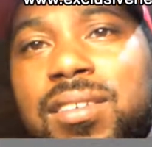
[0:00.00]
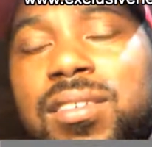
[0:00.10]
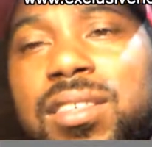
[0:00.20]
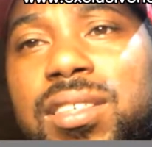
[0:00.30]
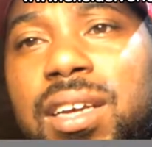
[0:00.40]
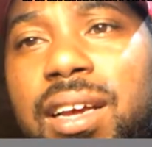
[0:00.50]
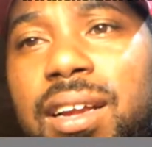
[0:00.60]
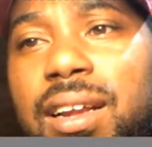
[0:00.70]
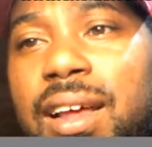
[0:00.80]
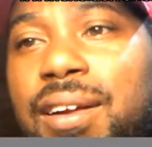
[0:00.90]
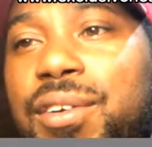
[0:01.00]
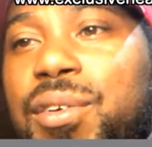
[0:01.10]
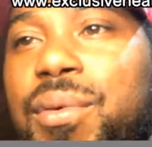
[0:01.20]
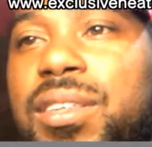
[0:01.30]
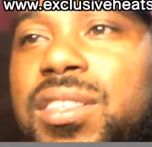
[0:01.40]
Shit, let her
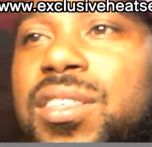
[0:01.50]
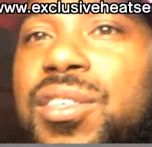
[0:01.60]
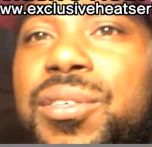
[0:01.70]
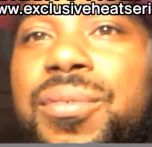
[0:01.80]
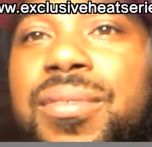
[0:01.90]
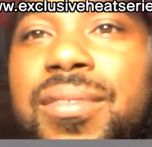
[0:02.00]
do what she do.